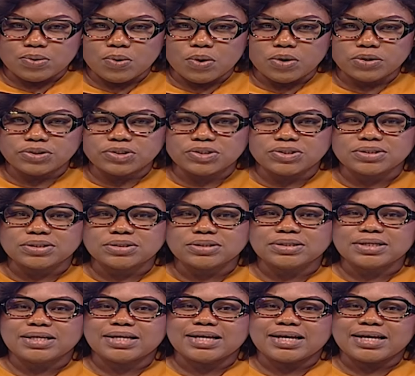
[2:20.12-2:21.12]
quote,
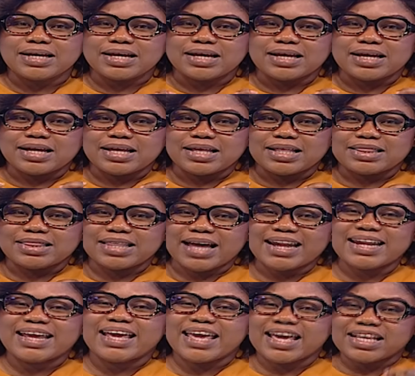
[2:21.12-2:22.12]

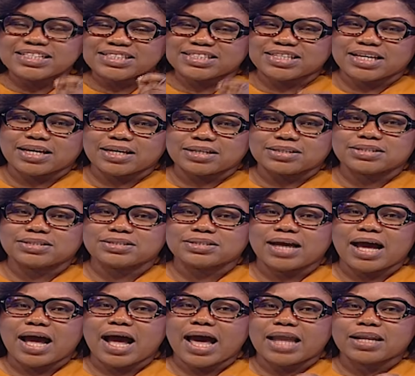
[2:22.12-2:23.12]
that it
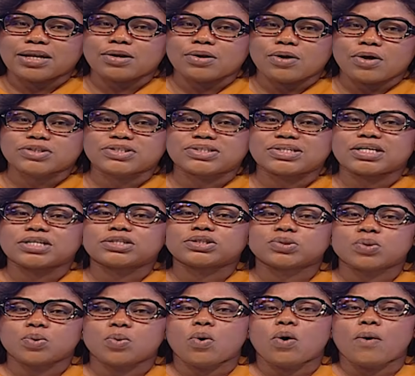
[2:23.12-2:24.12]
says had lost
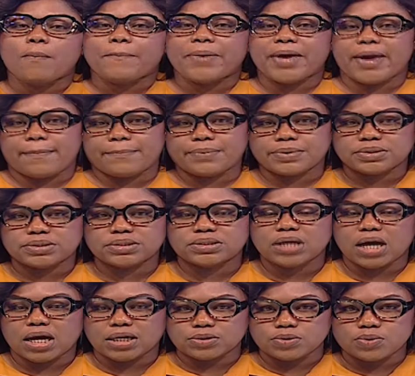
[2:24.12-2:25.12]
its core
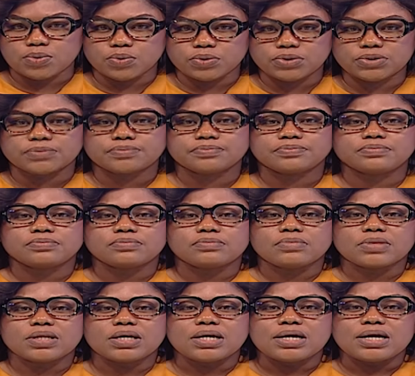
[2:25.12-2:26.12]
purpose, unquote.
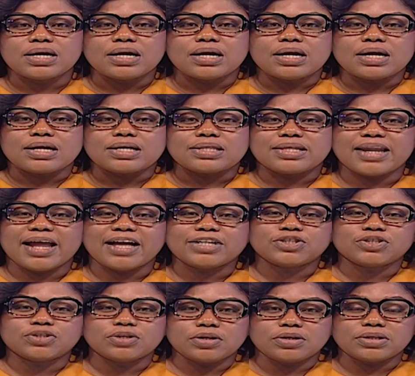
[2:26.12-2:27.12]
The
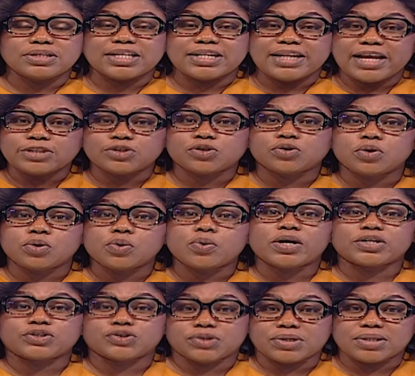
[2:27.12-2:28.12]
natural
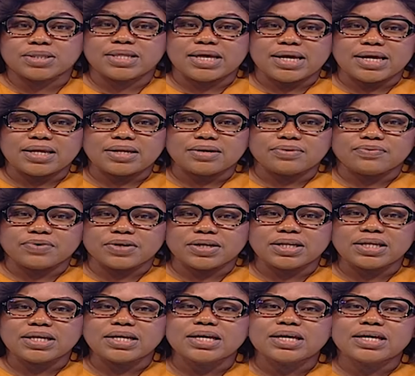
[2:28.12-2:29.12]
question then
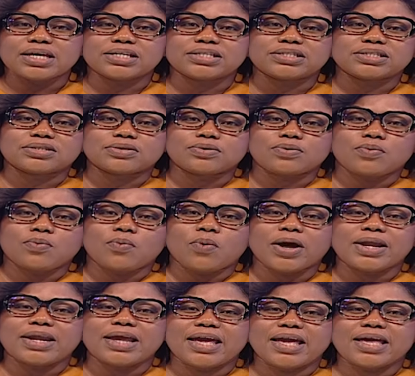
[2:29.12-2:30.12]
really is,
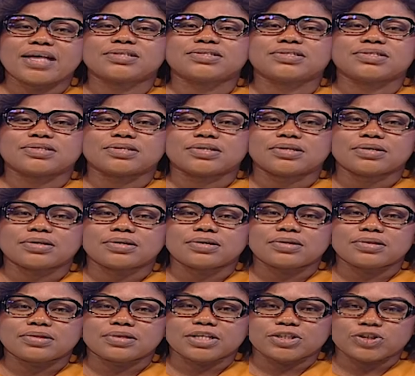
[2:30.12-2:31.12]
what is
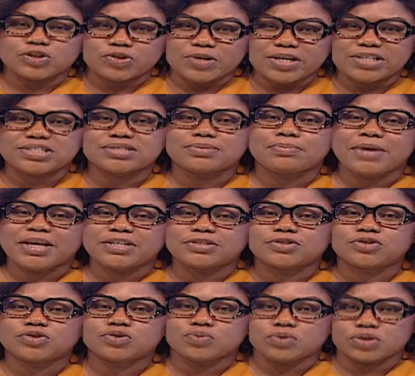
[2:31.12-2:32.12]
the trust
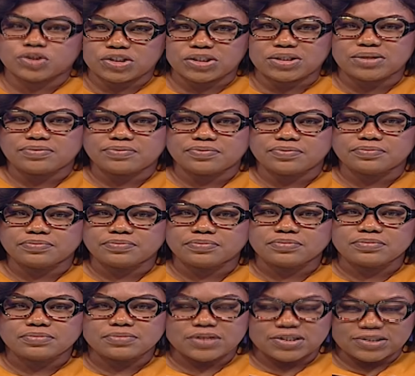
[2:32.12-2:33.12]
meant to achieve?
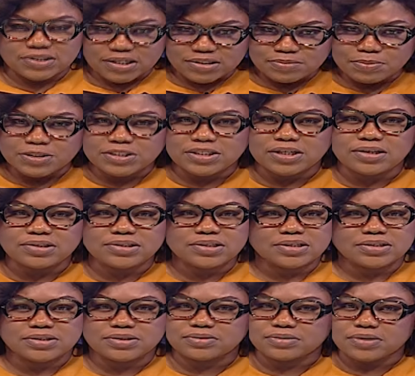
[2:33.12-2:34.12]
The statement
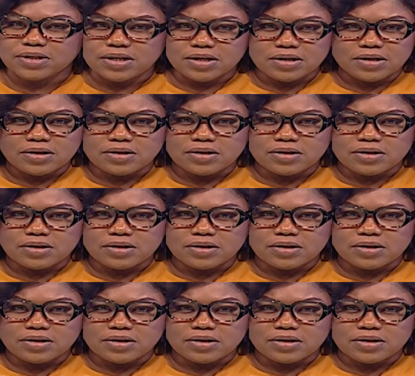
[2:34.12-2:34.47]
tells us,